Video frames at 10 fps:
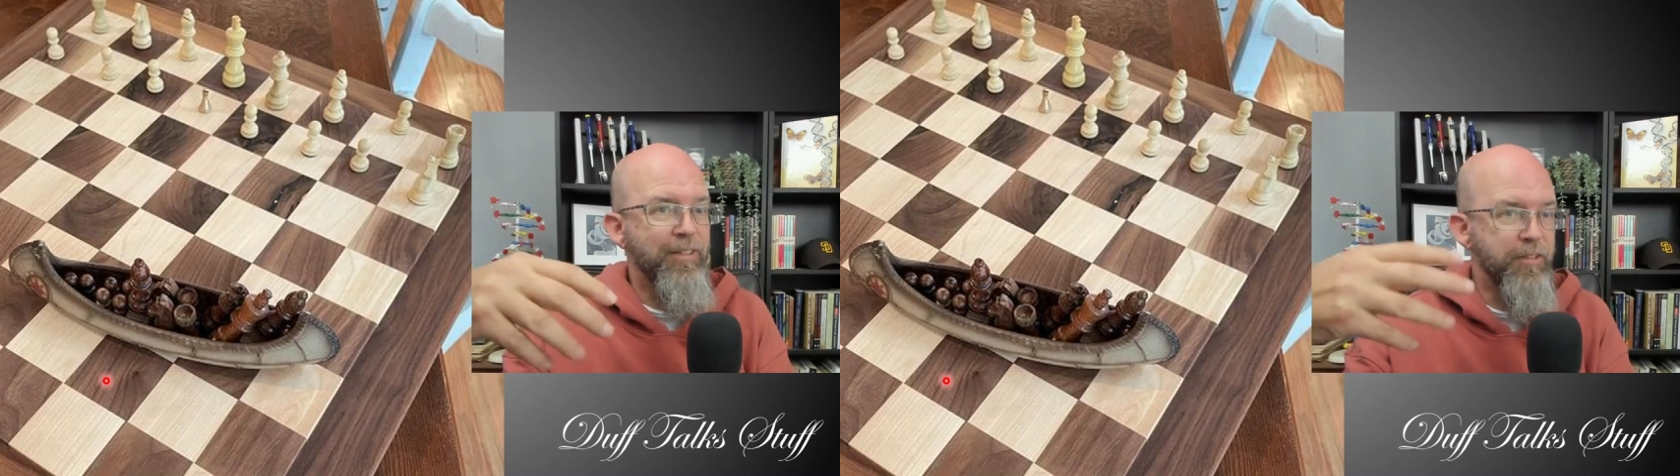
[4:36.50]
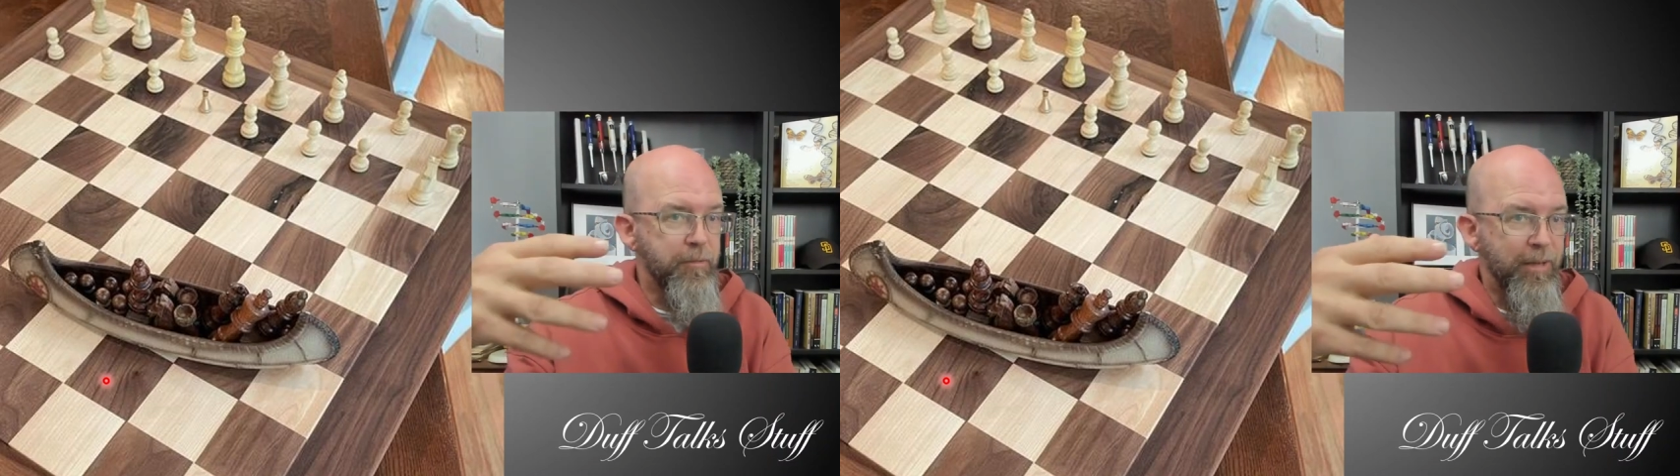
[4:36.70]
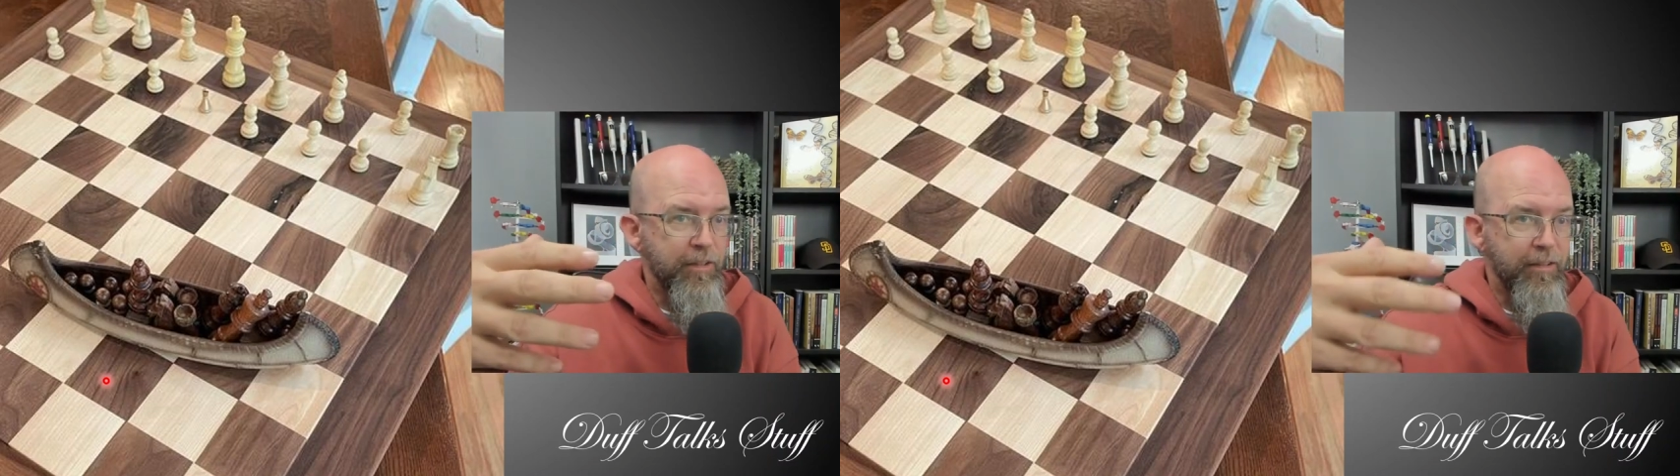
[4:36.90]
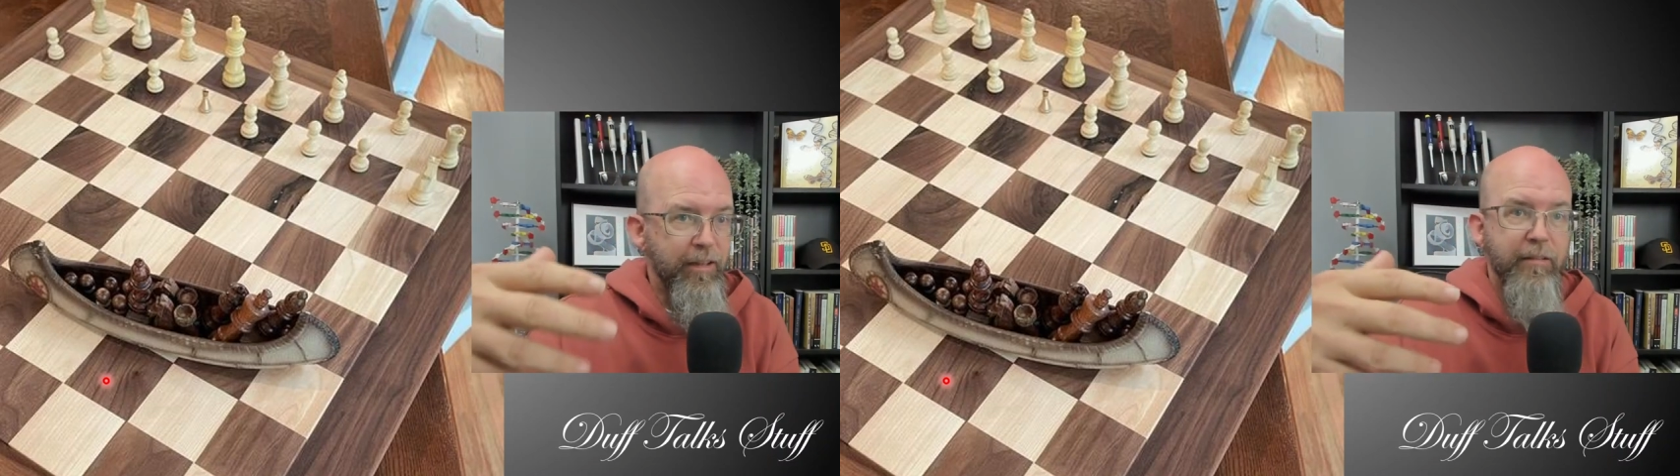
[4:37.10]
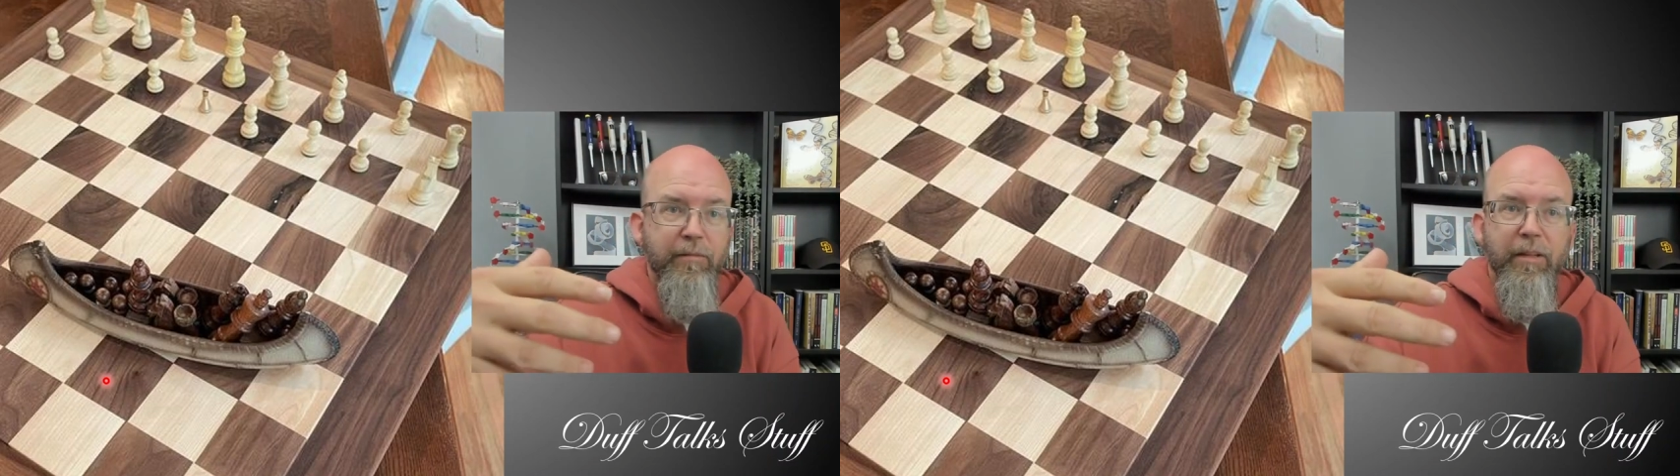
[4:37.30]
This is a measure
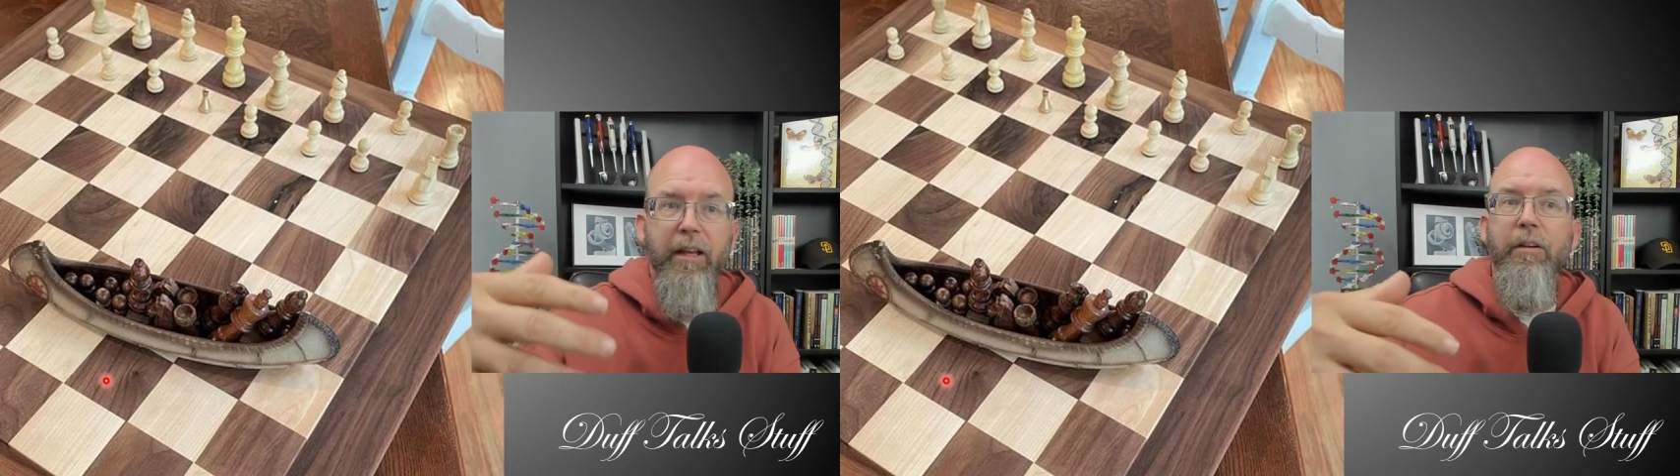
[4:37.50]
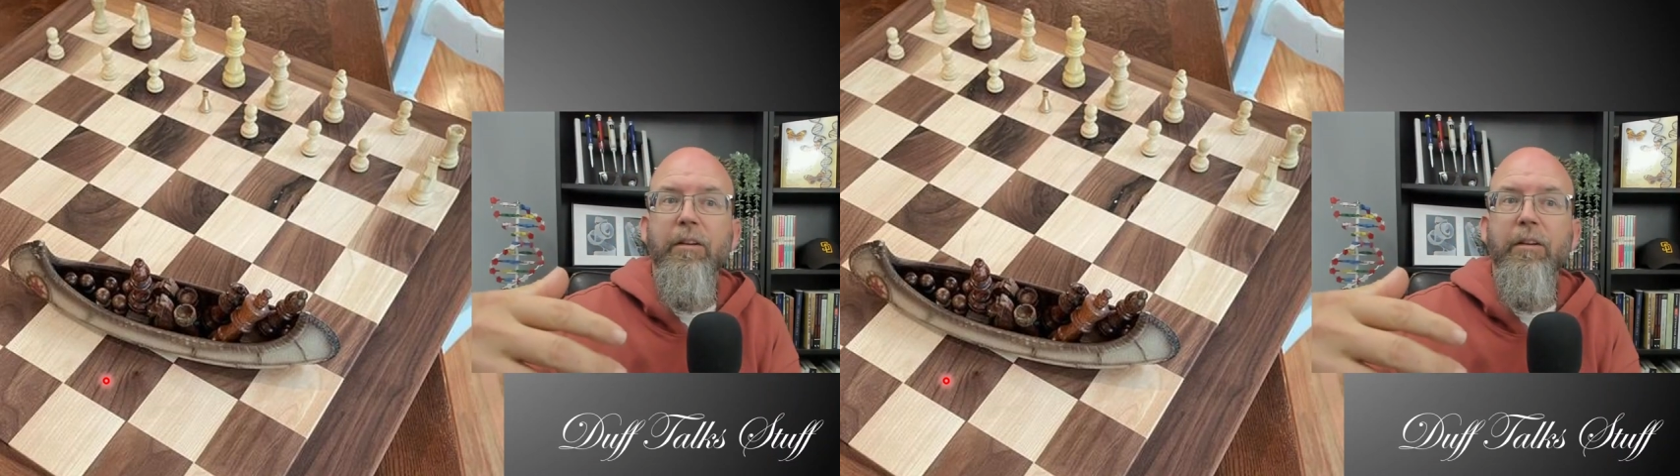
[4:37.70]
like, hey,